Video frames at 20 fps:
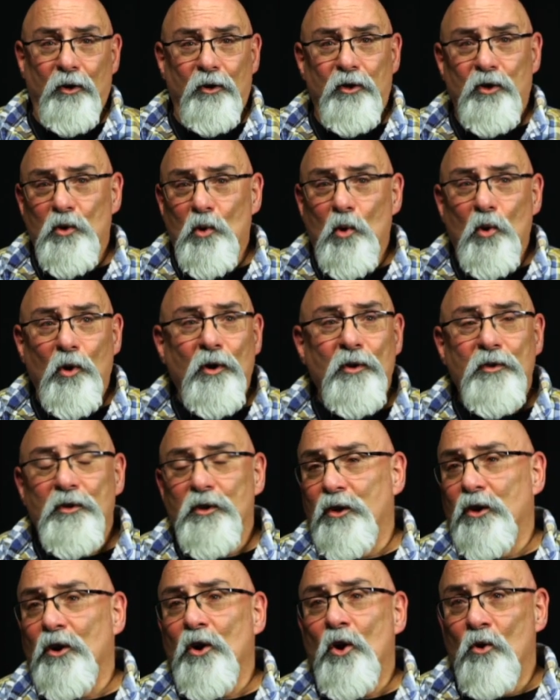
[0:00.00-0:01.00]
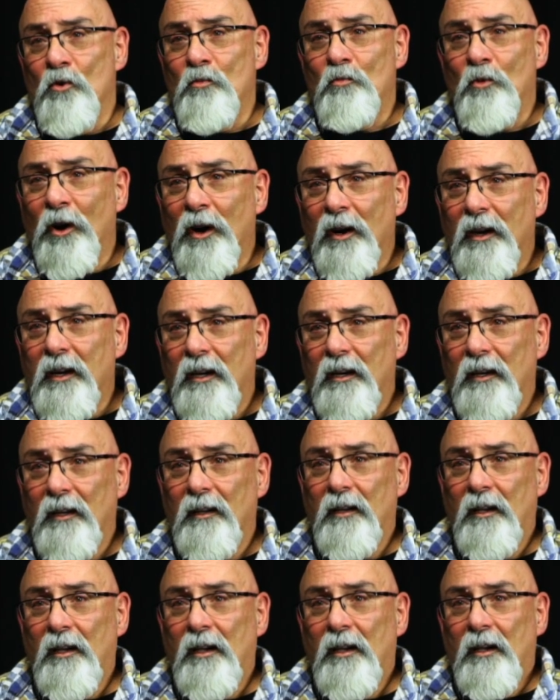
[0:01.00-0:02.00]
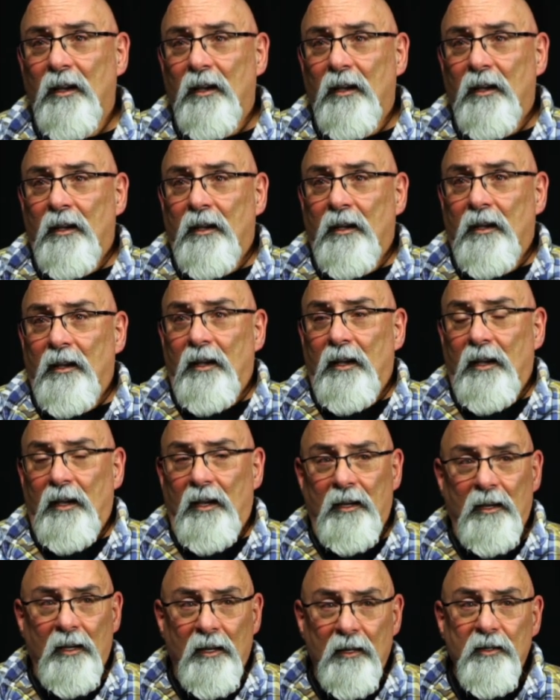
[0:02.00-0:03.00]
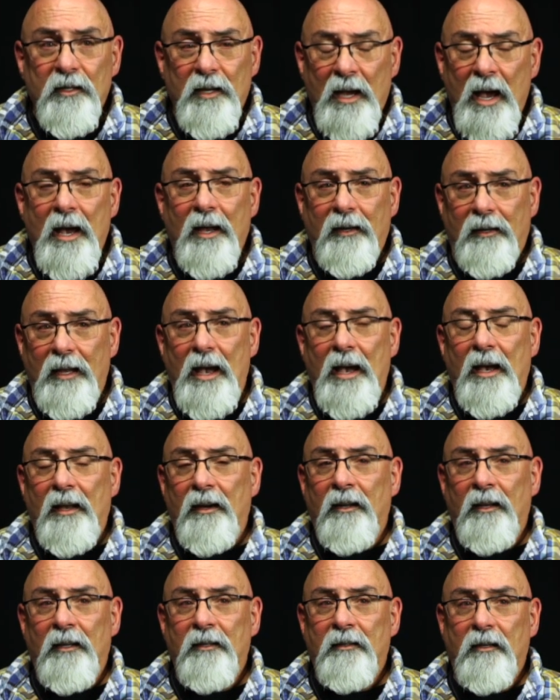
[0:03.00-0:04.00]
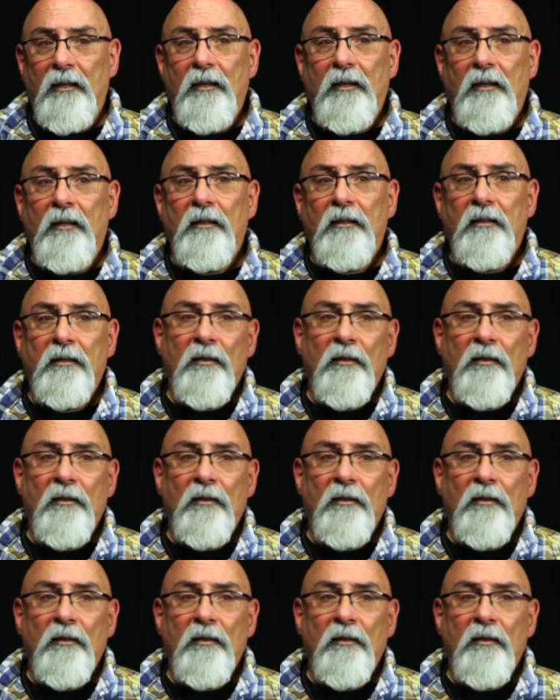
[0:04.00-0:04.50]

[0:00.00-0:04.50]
chores or your homework. And he goes, yeah, Dad. I said,